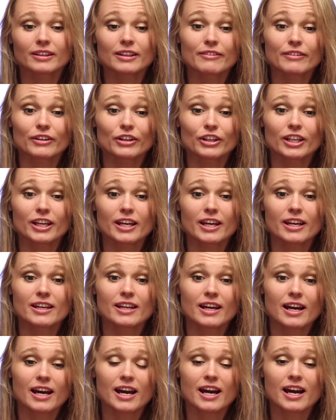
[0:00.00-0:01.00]
living or
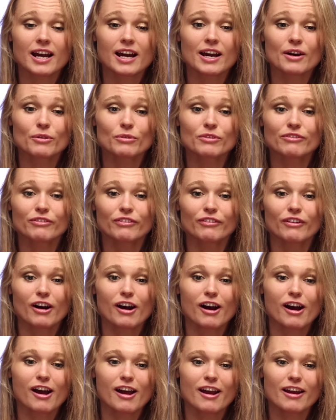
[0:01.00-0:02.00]
dead, I would
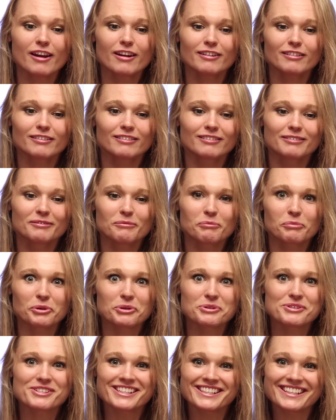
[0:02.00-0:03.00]
fight
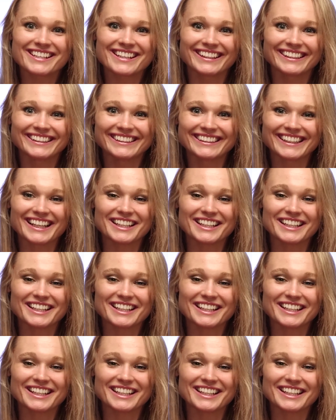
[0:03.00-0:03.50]
Bruce Lee.